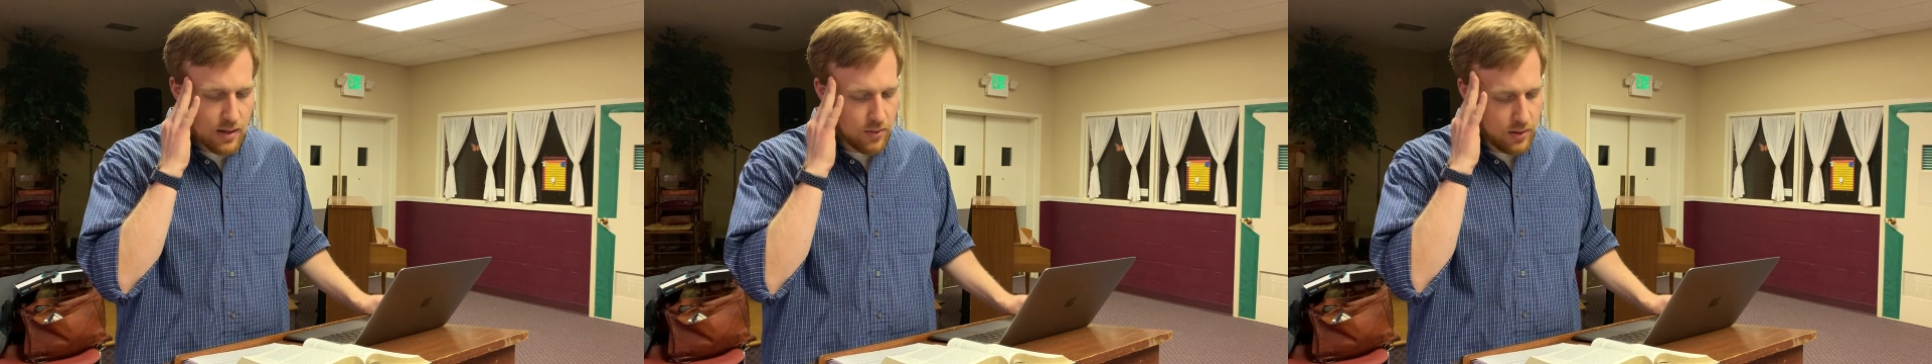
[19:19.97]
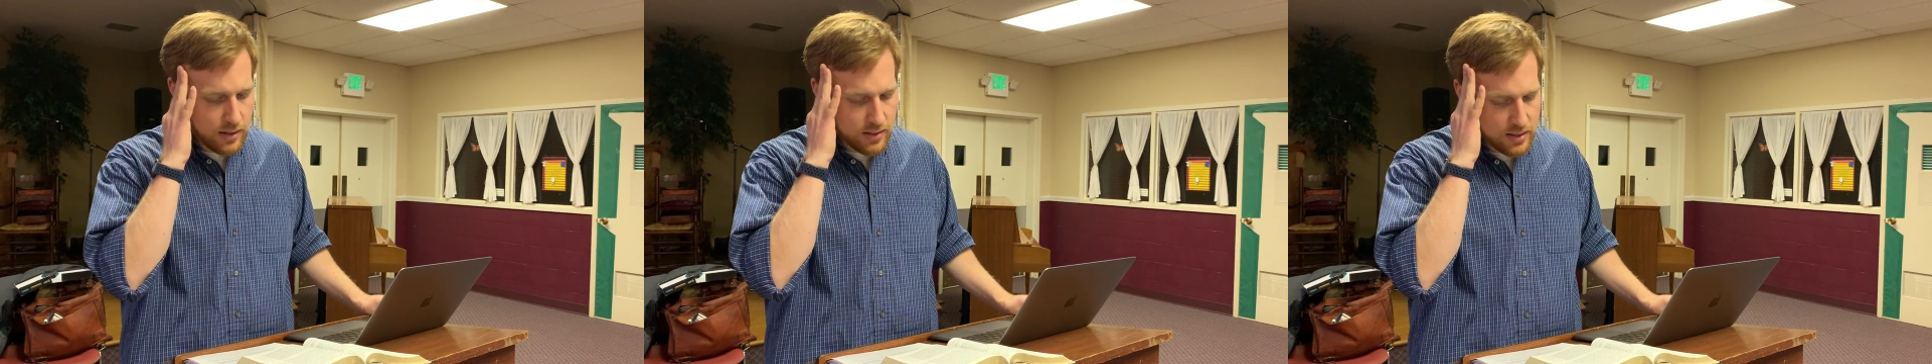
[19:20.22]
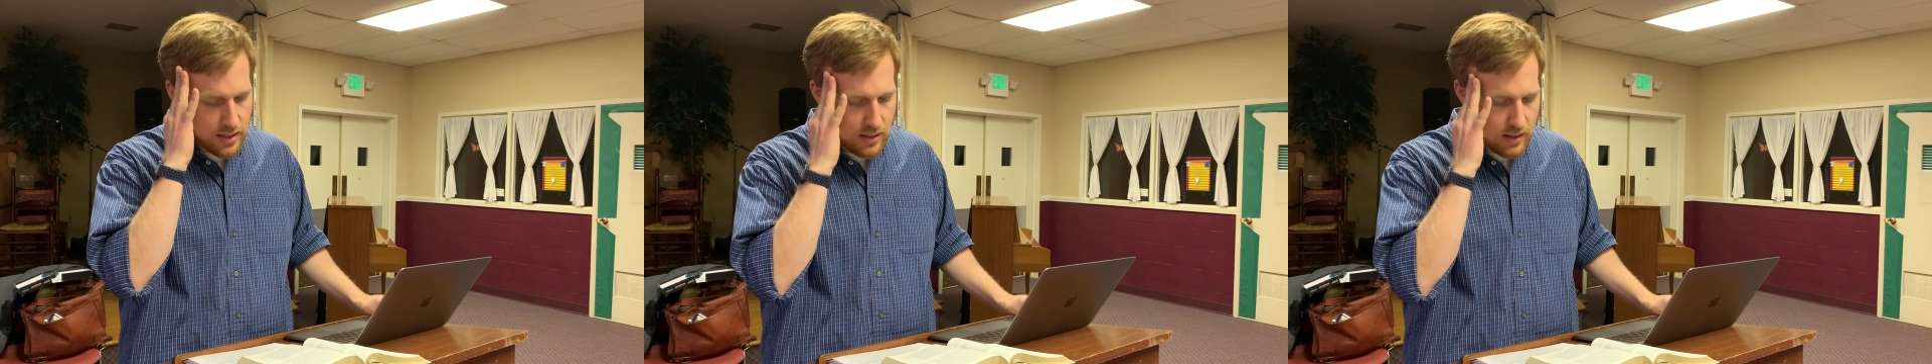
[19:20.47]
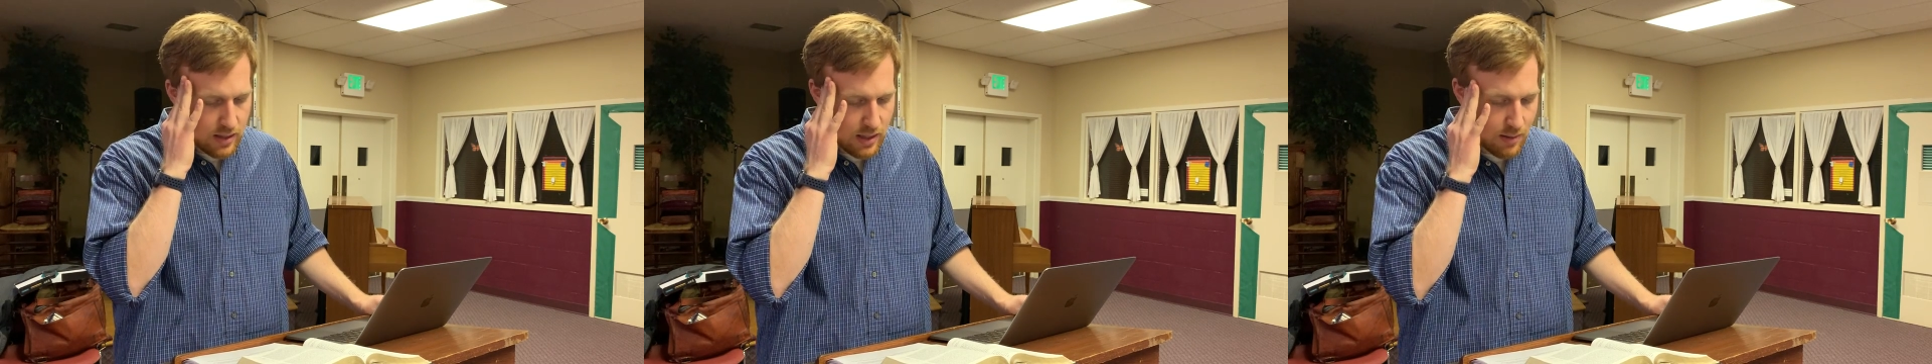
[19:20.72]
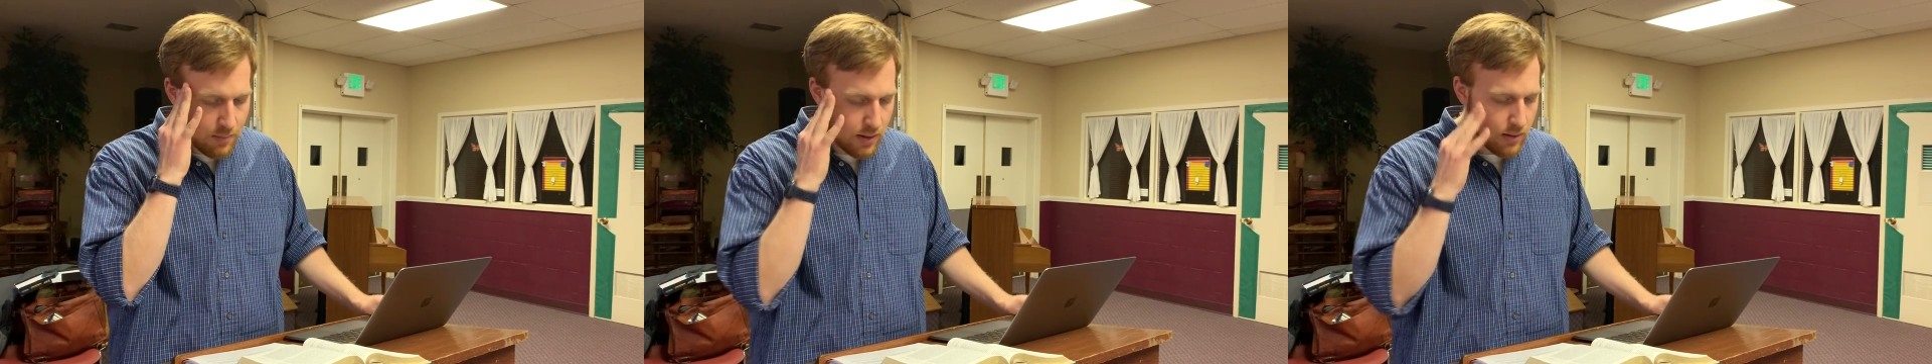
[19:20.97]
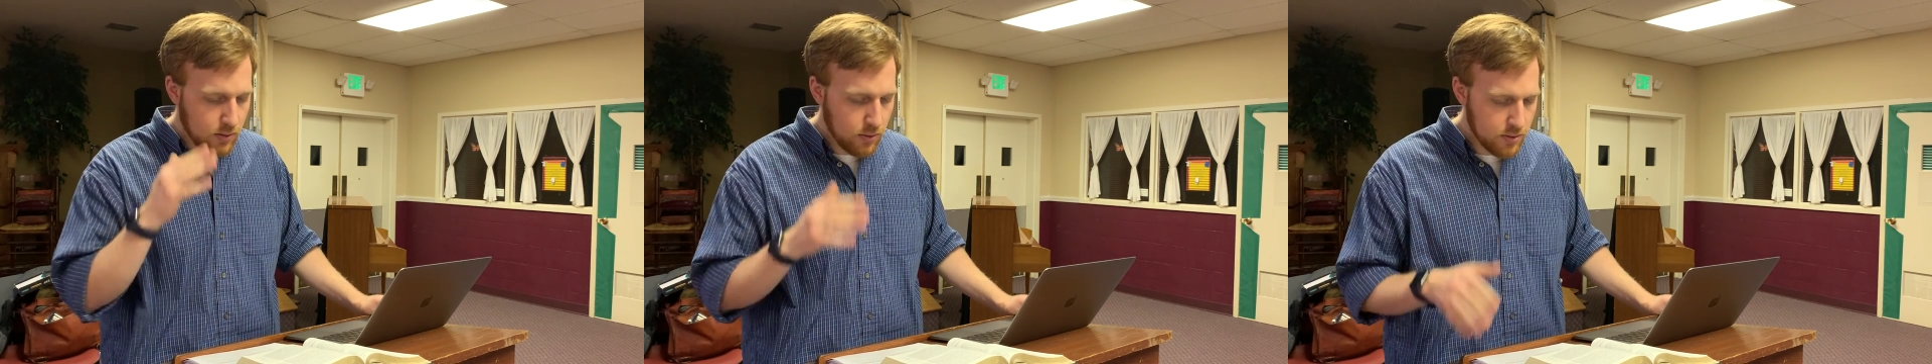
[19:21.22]
Araunah said to the king, may
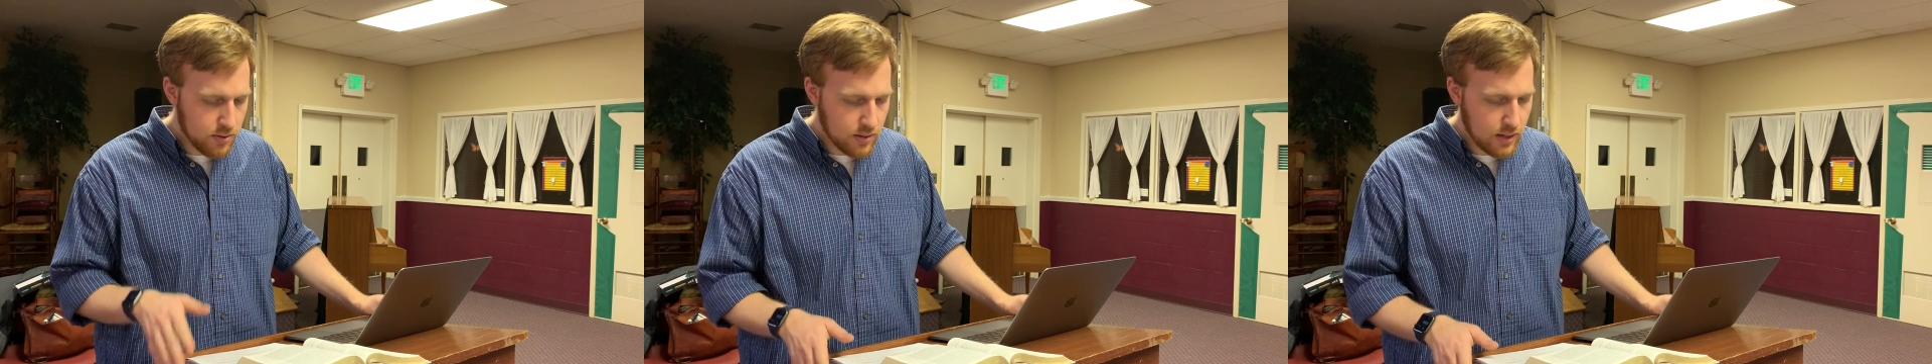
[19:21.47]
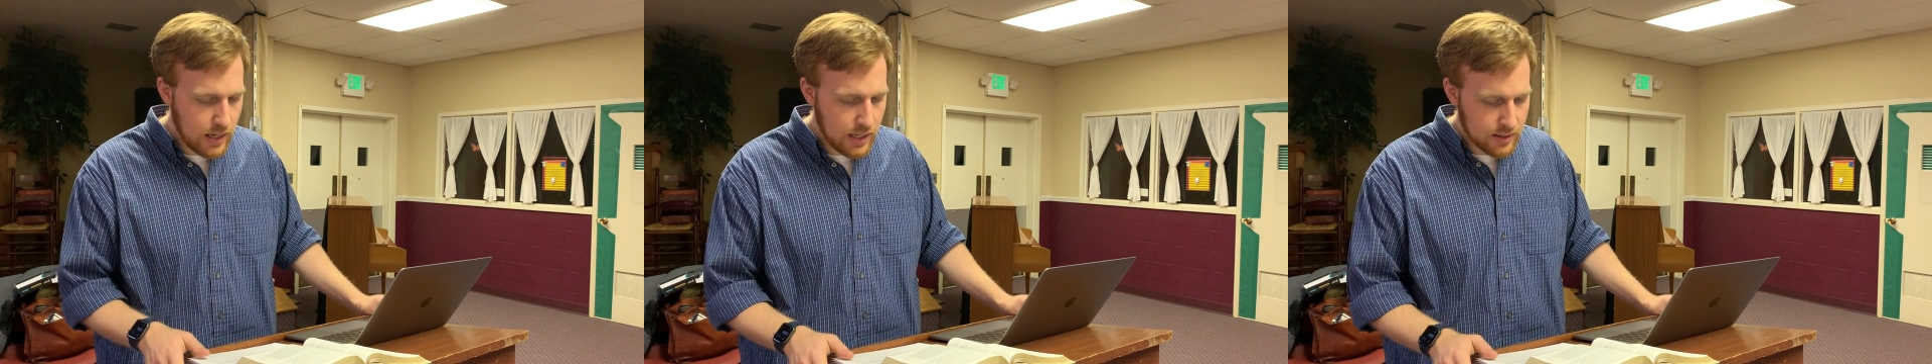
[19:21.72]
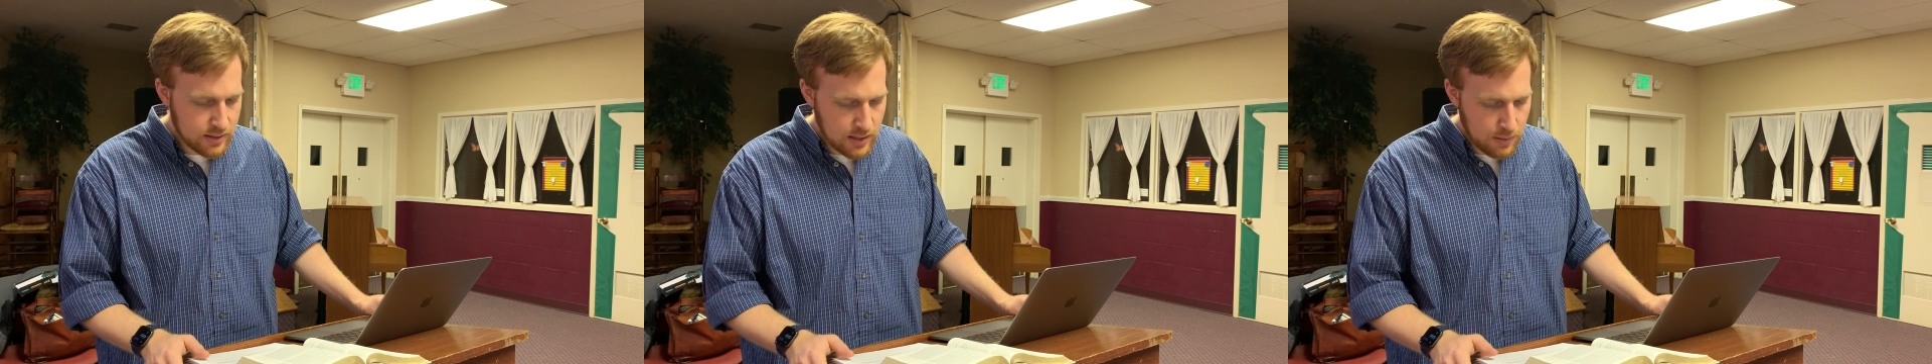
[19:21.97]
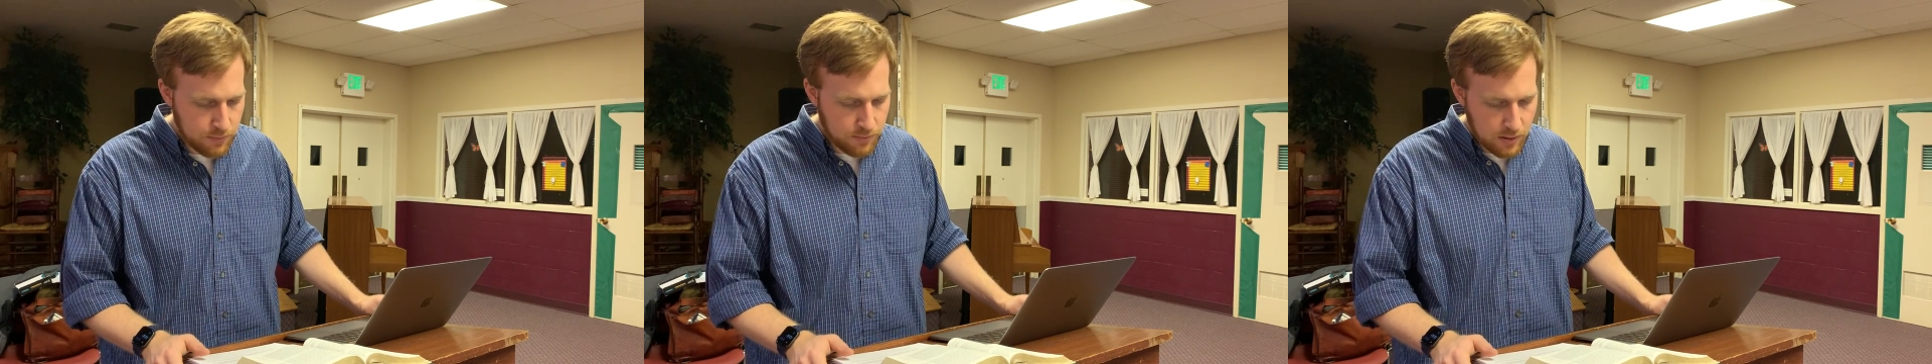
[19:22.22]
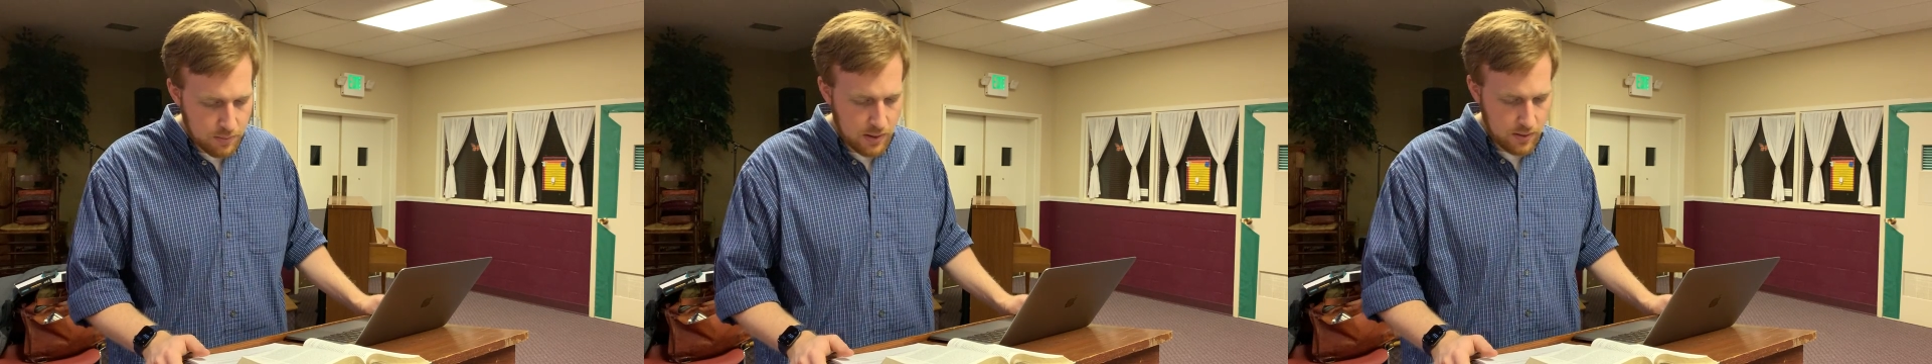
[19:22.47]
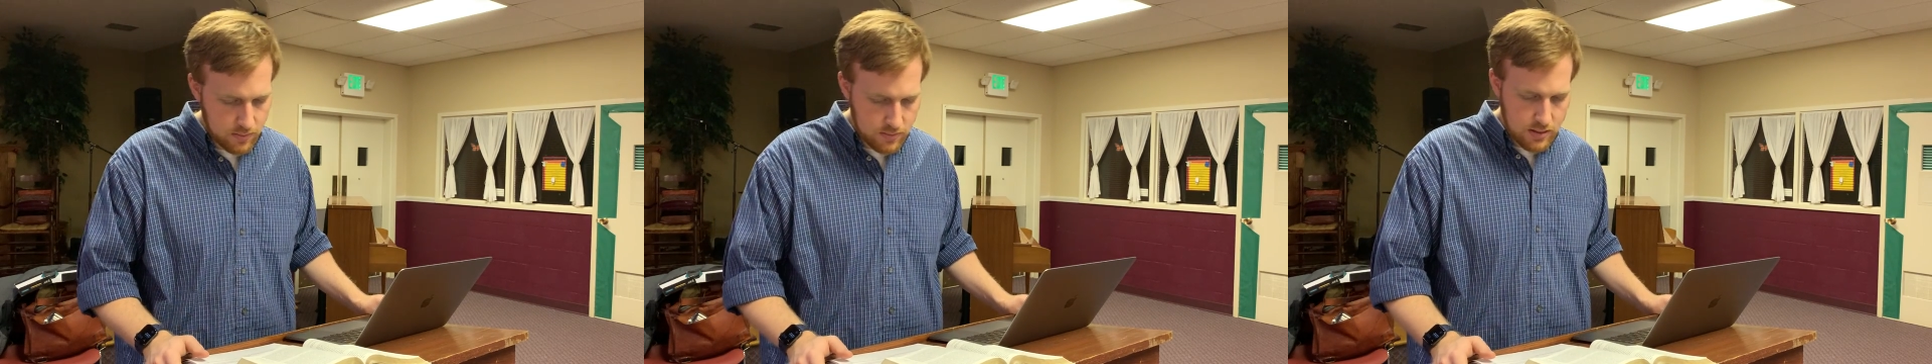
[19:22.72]
the Lord your God accept from you.